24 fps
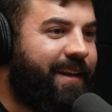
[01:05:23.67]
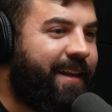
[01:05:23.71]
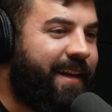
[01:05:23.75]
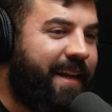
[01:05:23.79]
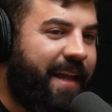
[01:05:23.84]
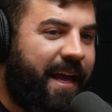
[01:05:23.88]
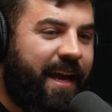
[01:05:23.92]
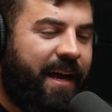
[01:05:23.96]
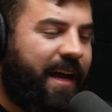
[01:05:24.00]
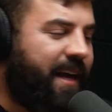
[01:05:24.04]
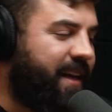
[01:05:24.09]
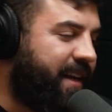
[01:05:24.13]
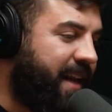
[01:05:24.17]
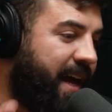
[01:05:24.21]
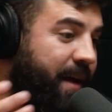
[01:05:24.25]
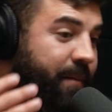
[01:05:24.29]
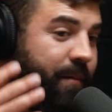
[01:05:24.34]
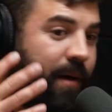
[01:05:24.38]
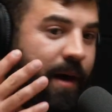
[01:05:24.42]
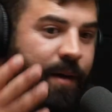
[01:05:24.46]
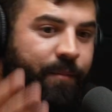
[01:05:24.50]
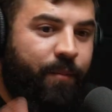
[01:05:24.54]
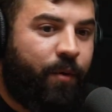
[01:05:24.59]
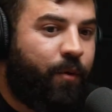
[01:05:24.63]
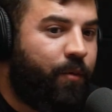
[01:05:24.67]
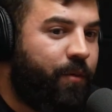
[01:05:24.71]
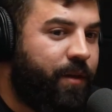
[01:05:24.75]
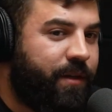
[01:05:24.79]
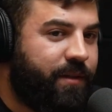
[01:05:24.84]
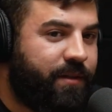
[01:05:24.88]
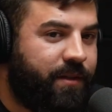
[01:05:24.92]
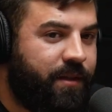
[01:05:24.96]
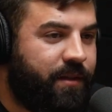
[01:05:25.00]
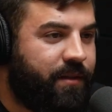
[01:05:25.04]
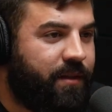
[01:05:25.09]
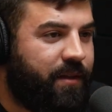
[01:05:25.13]
And I'm
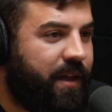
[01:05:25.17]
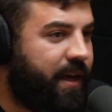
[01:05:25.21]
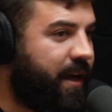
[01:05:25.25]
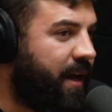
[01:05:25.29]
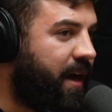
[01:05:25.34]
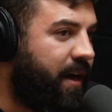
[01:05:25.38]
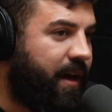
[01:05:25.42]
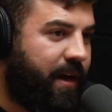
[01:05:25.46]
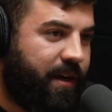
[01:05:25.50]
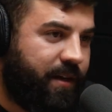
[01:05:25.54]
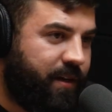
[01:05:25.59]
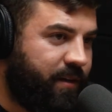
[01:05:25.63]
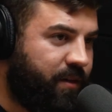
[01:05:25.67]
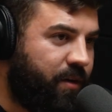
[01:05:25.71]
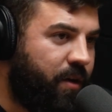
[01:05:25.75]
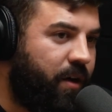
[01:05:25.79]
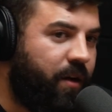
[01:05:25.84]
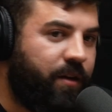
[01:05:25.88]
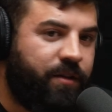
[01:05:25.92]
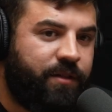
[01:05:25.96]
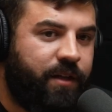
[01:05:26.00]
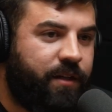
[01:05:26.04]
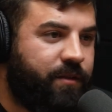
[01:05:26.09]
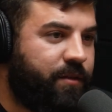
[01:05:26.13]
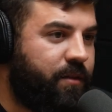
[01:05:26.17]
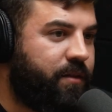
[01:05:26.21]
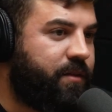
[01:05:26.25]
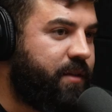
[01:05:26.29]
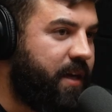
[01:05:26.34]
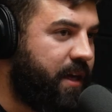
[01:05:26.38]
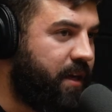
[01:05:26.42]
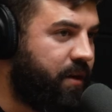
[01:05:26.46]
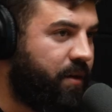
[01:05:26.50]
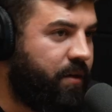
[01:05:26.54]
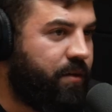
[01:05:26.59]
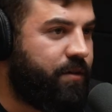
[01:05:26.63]
always into, like, in college I took
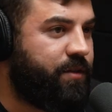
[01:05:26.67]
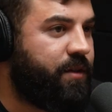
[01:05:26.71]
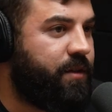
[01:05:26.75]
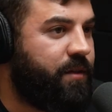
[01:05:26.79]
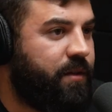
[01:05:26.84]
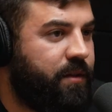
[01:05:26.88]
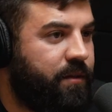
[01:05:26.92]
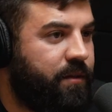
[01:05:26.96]
psychology